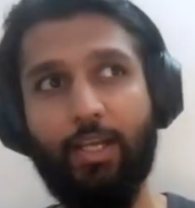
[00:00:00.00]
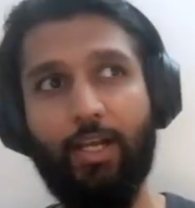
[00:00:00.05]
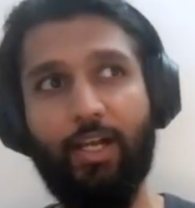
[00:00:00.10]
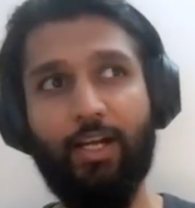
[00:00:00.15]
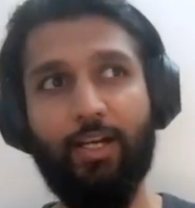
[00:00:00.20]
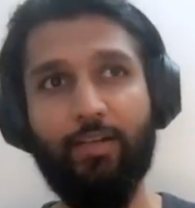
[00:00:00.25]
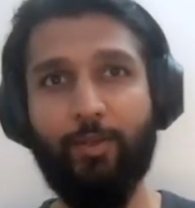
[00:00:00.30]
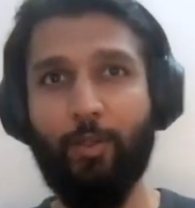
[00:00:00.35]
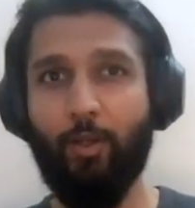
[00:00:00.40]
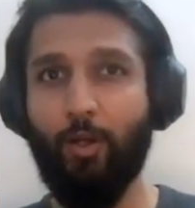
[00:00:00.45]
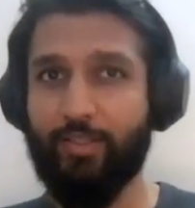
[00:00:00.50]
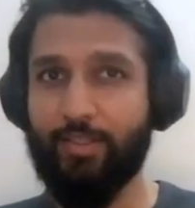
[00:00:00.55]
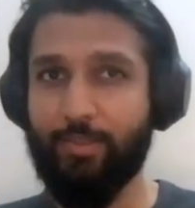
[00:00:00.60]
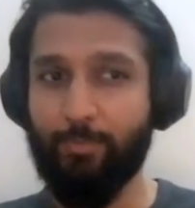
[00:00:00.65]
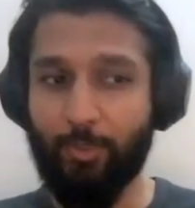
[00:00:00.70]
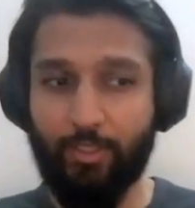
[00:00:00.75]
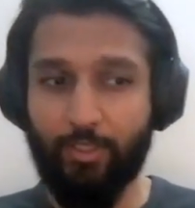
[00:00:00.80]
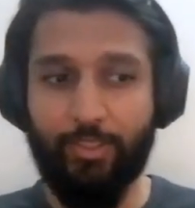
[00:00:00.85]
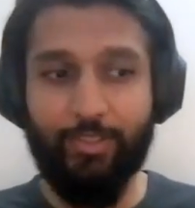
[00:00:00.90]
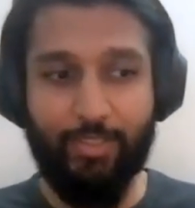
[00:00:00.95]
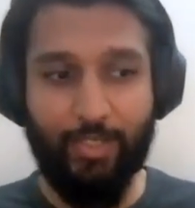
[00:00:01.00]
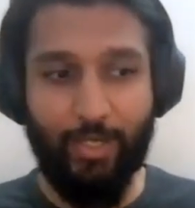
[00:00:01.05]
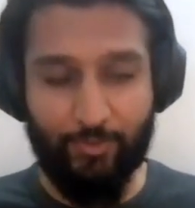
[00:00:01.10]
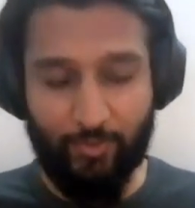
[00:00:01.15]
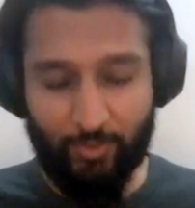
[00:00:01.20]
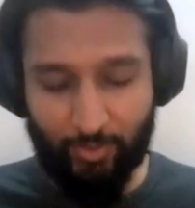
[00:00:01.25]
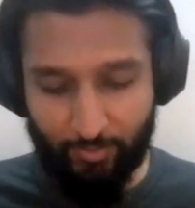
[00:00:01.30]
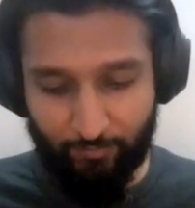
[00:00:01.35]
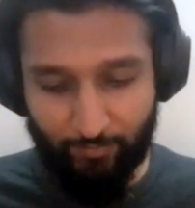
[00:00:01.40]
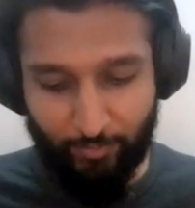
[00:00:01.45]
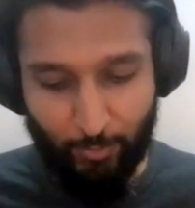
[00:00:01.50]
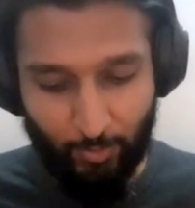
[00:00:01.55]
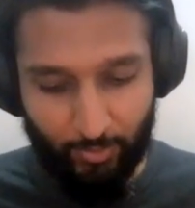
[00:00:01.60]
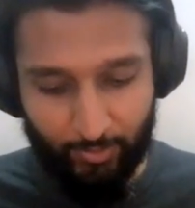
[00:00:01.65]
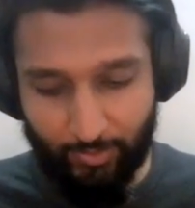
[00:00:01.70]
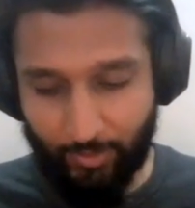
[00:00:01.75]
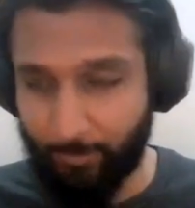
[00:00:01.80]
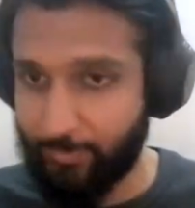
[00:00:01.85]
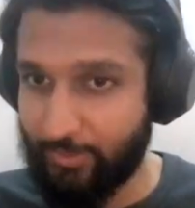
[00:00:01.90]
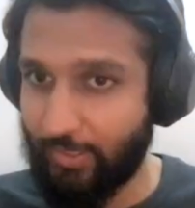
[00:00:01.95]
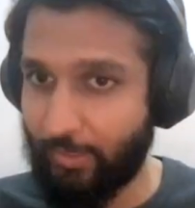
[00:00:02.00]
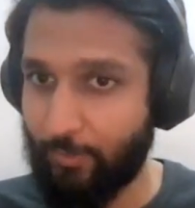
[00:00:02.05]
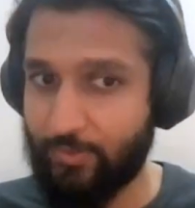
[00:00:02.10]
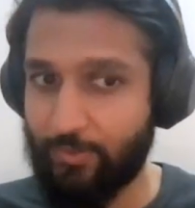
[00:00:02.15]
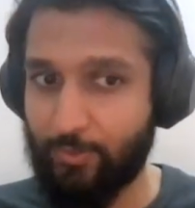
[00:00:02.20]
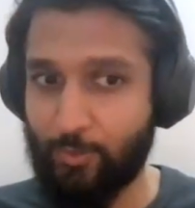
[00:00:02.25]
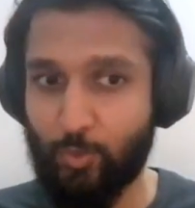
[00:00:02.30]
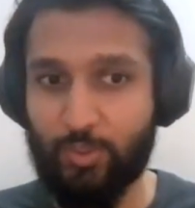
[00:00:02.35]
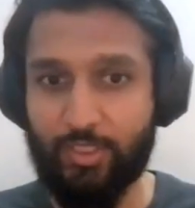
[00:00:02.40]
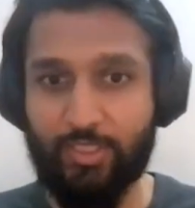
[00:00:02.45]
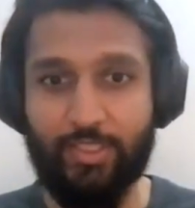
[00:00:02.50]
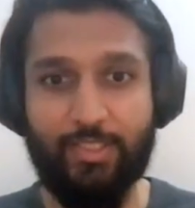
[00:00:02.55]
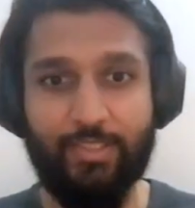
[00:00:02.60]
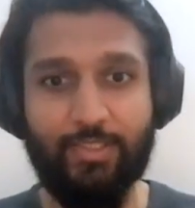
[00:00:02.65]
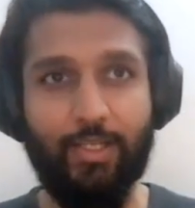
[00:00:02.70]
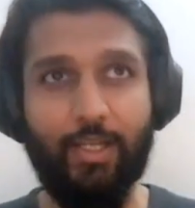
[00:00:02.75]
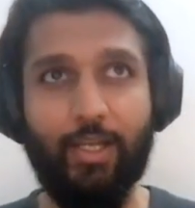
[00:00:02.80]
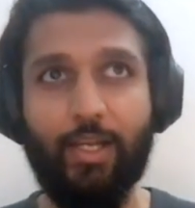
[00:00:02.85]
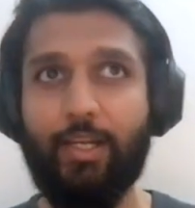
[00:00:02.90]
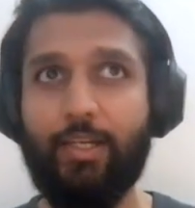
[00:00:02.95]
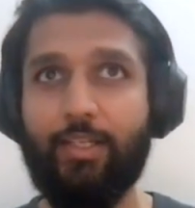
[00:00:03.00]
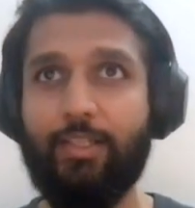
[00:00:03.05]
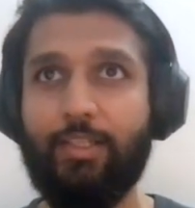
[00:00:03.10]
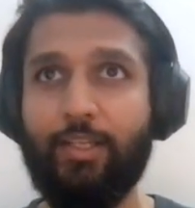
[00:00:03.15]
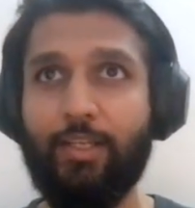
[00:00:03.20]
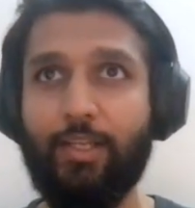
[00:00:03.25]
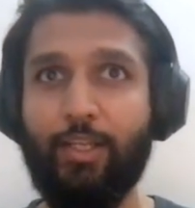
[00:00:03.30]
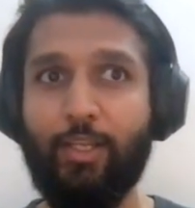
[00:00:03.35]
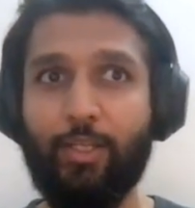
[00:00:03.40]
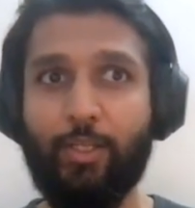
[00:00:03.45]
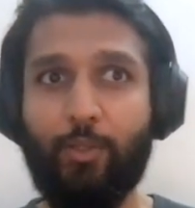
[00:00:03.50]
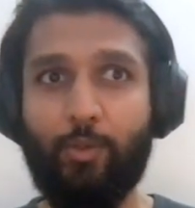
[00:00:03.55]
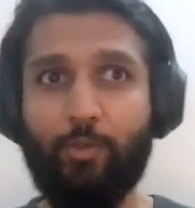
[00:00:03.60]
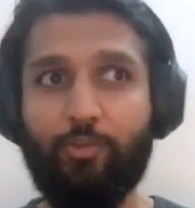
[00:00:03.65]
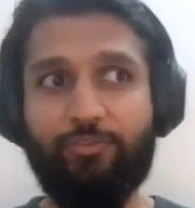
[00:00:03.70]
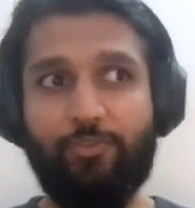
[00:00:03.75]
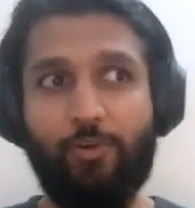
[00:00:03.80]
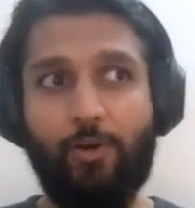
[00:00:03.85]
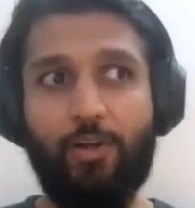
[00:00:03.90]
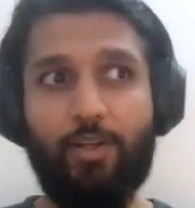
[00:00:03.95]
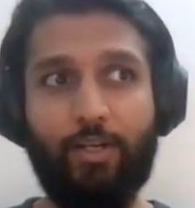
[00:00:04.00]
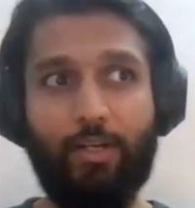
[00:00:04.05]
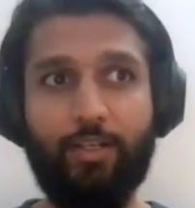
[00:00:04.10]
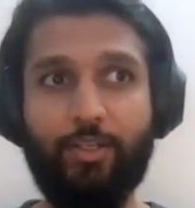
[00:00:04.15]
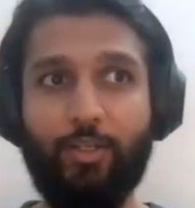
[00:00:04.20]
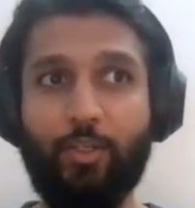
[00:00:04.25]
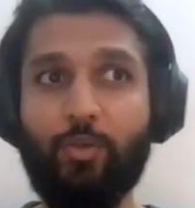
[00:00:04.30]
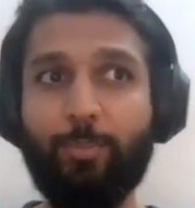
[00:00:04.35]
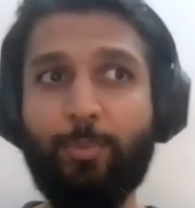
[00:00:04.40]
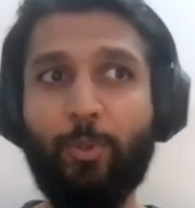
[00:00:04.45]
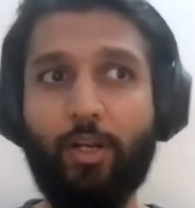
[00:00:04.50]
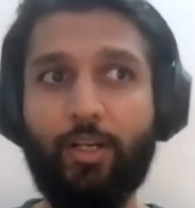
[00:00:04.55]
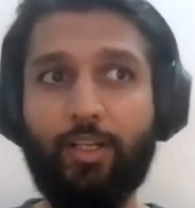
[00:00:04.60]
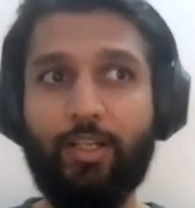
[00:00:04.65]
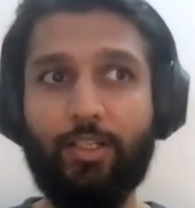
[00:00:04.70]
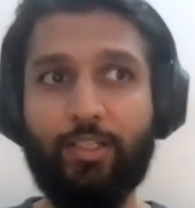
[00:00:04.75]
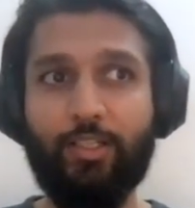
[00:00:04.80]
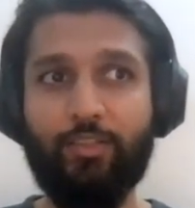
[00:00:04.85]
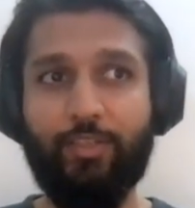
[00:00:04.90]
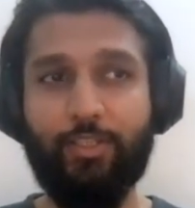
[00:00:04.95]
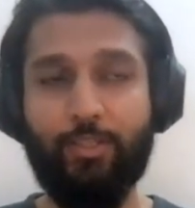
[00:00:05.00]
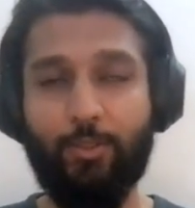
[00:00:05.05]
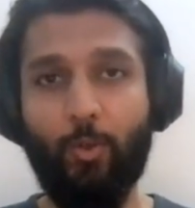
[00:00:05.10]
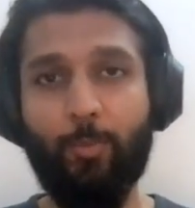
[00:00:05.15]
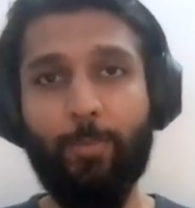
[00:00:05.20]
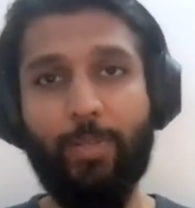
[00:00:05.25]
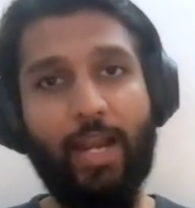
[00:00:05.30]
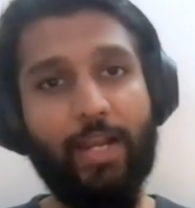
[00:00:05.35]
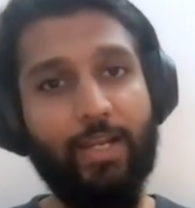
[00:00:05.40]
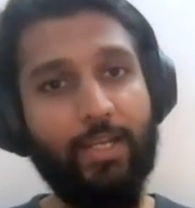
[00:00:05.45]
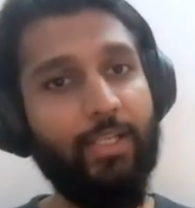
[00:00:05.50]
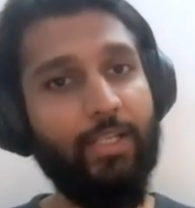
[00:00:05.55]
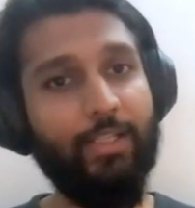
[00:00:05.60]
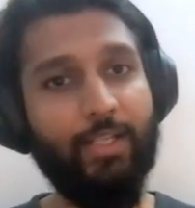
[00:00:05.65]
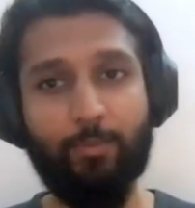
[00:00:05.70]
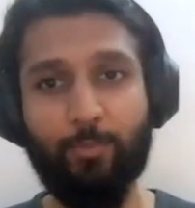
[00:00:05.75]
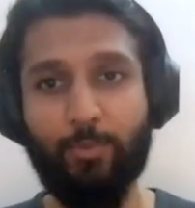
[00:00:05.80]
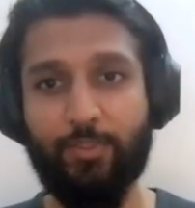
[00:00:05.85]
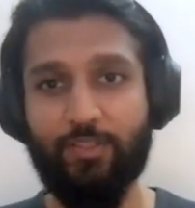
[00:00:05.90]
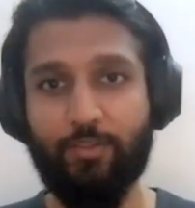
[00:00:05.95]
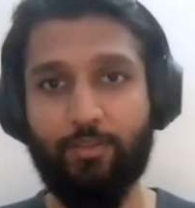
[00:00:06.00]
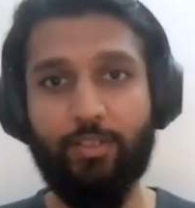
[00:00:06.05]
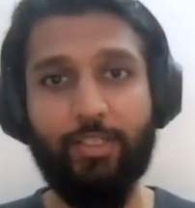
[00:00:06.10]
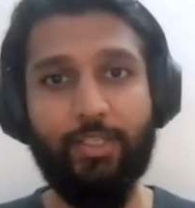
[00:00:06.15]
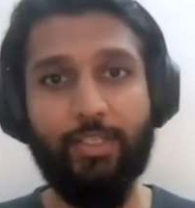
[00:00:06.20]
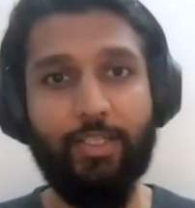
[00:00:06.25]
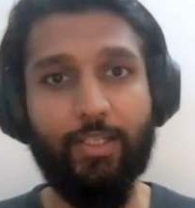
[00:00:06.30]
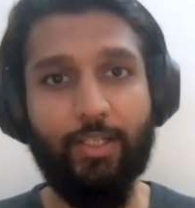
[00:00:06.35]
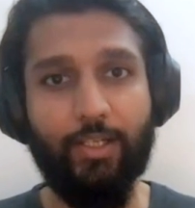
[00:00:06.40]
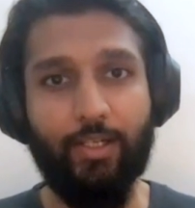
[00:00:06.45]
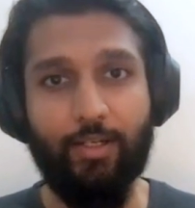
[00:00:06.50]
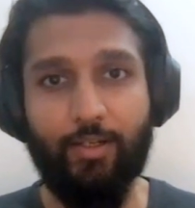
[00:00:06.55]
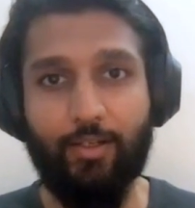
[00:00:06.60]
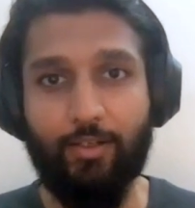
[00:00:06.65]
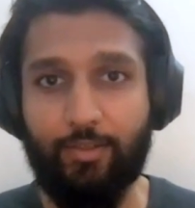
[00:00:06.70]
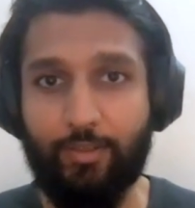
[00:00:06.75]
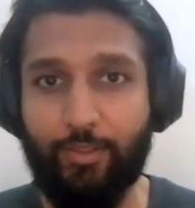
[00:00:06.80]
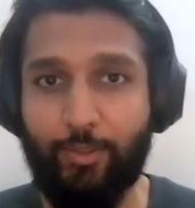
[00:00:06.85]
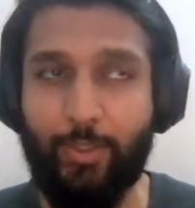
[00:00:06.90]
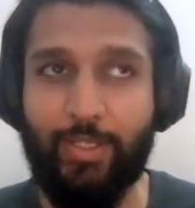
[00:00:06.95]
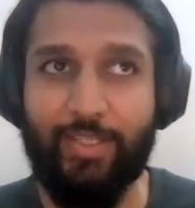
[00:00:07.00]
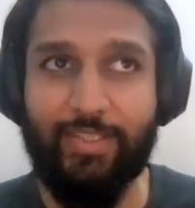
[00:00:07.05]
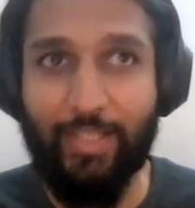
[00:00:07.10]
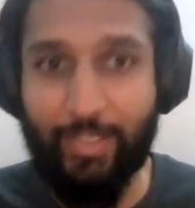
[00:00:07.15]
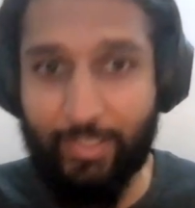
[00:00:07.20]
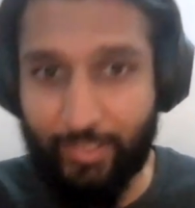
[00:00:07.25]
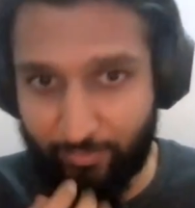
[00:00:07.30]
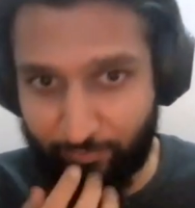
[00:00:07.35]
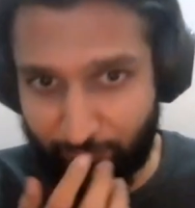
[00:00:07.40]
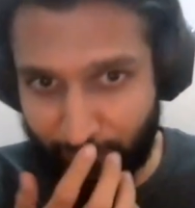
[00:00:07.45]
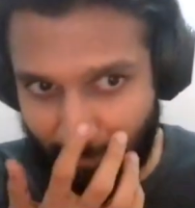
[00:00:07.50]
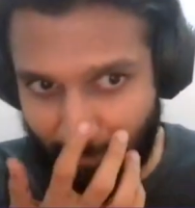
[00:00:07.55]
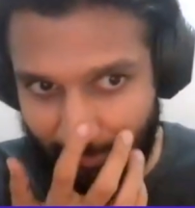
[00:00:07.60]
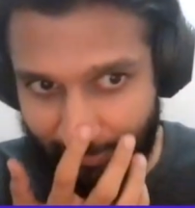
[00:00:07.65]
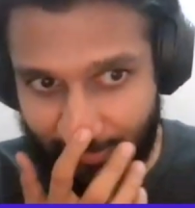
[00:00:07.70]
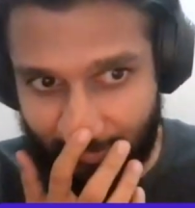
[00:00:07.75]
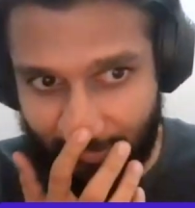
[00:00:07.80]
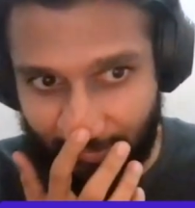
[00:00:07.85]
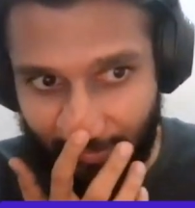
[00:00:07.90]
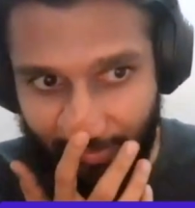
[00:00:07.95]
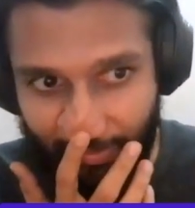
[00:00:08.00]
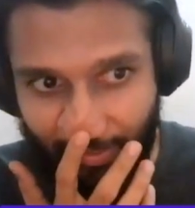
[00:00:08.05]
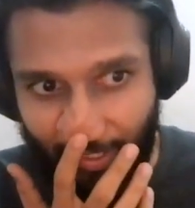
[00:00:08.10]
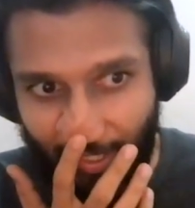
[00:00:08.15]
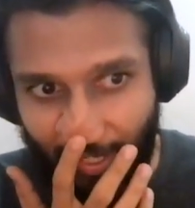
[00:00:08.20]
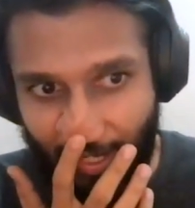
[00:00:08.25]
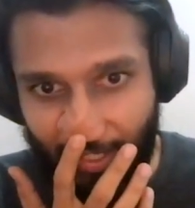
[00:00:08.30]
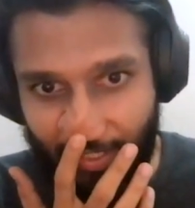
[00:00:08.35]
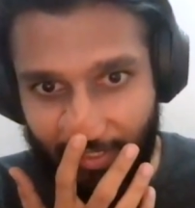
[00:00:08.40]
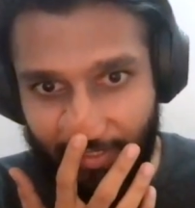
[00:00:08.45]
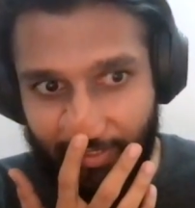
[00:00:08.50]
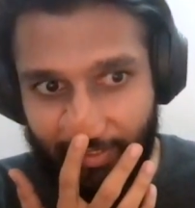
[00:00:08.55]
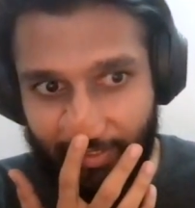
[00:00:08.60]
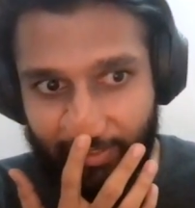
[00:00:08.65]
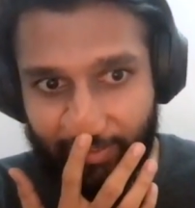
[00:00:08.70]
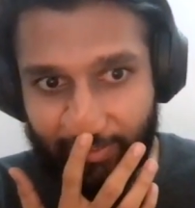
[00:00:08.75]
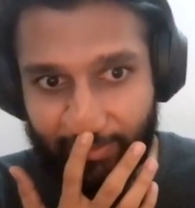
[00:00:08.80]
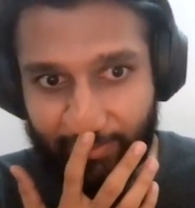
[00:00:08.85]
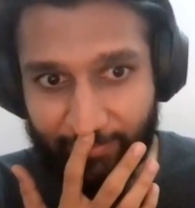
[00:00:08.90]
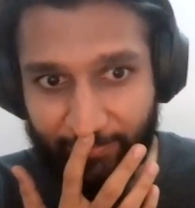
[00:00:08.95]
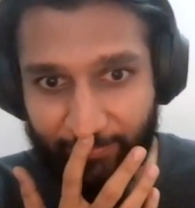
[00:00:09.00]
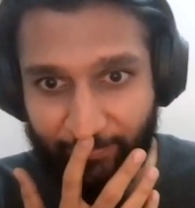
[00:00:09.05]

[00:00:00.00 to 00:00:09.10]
Uh, we got some early traction. We got a couple thousand users and you know for a new product with no branding that was really uh, you know exciting for us and uh,